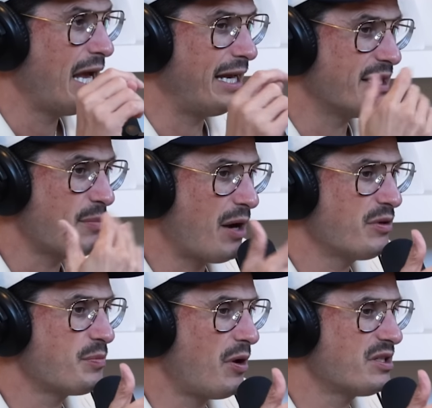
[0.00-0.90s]
and it's my
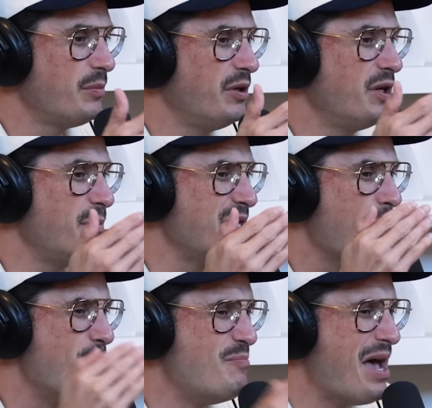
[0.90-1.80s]
responsibility to be
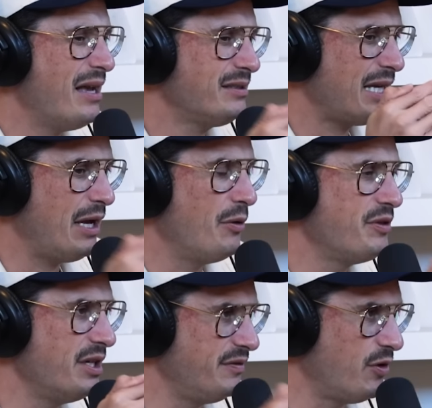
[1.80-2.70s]
the best,
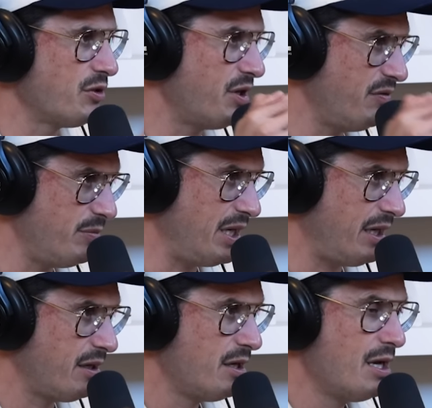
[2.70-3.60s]
healthiest version of me,